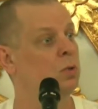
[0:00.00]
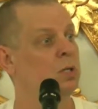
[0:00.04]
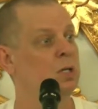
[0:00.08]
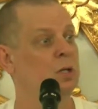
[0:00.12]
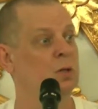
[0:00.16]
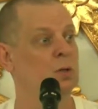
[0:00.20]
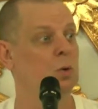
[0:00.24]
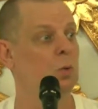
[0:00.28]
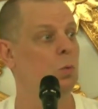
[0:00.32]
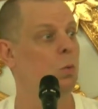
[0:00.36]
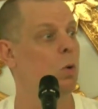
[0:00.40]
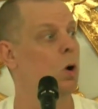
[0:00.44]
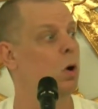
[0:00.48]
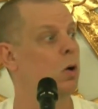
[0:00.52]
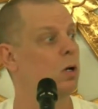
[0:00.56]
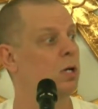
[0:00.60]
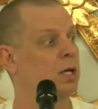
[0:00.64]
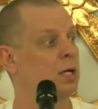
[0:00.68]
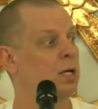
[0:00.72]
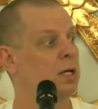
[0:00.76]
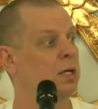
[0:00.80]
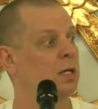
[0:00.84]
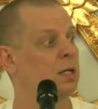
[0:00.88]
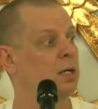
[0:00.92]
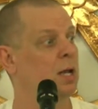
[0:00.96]
either
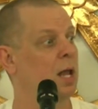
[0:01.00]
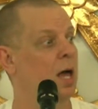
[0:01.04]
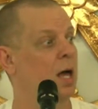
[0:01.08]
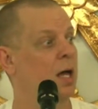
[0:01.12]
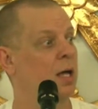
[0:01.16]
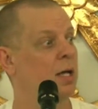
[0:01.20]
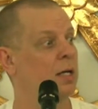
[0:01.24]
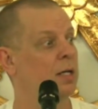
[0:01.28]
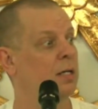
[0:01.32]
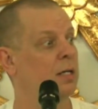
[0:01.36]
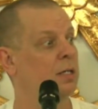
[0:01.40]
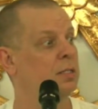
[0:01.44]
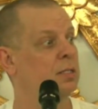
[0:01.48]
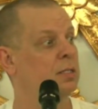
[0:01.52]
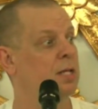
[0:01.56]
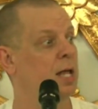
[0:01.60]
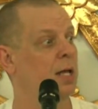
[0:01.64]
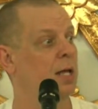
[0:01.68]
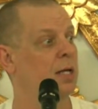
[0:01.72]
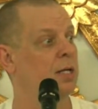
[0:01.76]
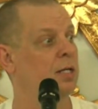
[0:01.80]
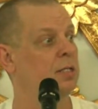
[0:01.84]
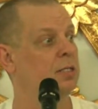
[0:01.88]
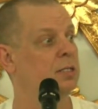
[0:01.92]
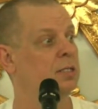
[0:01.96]
walking, lying,
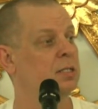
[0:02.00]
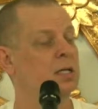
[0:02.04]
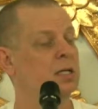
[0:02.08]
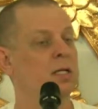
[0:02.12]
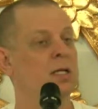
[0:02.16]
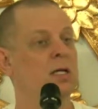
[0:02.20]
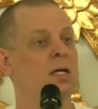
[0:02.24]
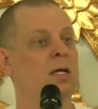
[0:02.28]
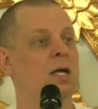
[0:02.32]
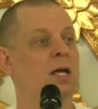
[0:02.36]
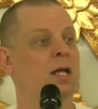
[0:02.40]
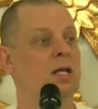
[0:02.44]
standing, sitting,